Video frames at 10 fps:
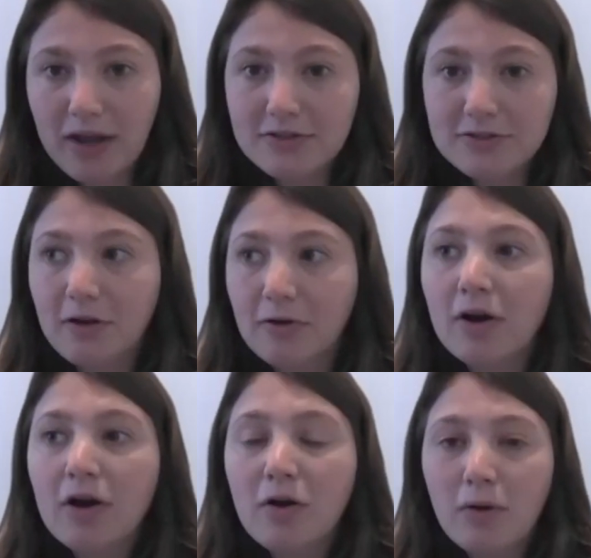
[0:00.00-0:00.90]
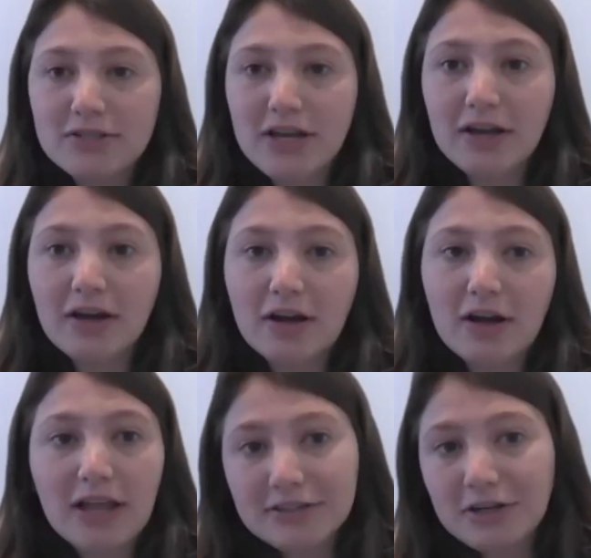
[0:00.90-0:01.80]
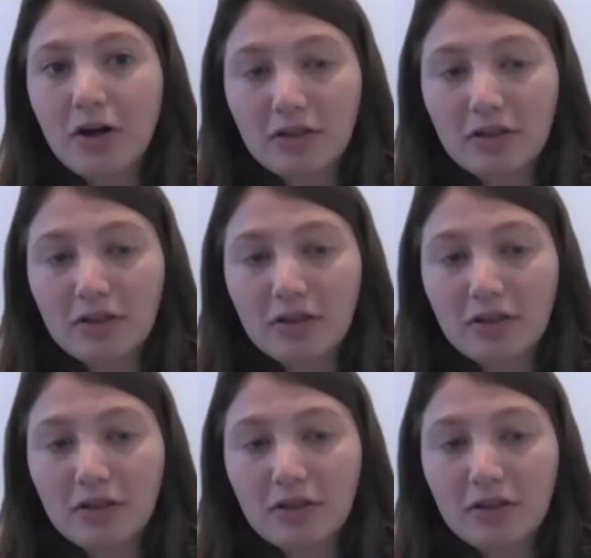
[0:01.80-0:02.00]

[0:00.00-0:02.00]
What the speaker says: So once I collected all